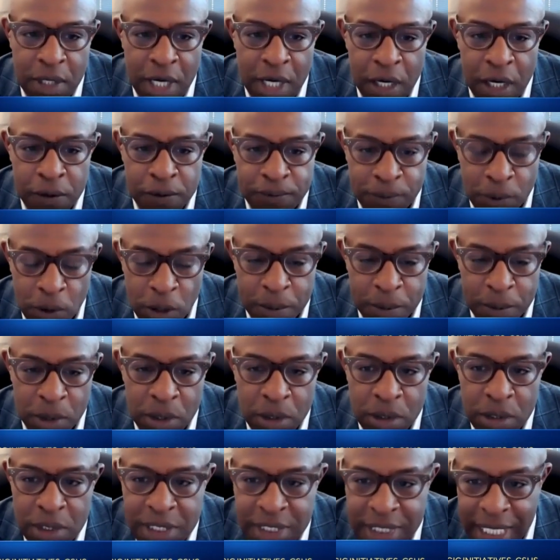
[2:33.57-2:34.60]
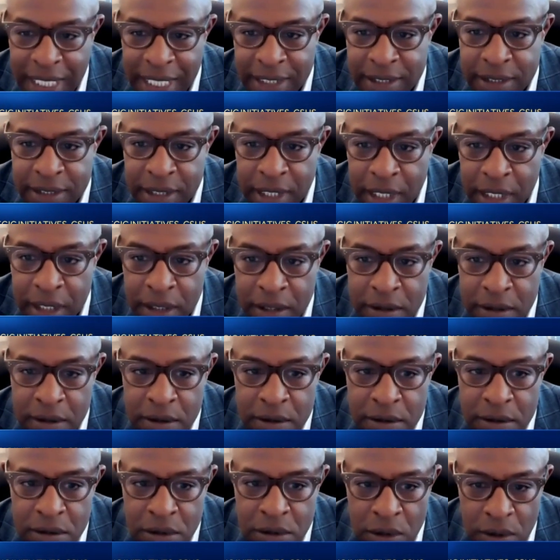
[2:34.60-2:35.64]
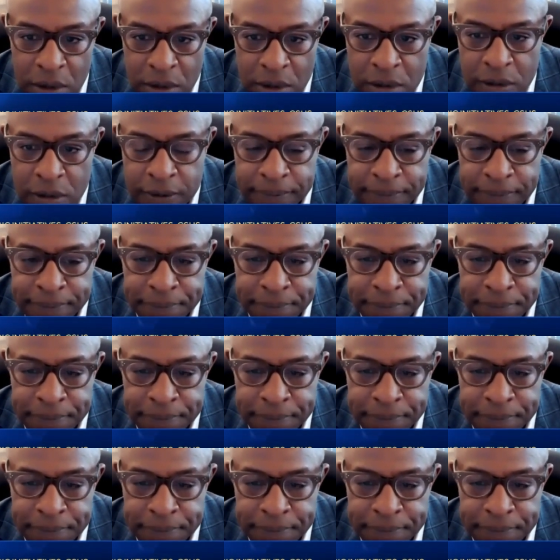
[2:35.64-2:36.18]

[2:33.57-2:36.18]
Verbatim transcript: uh, former Sac State students.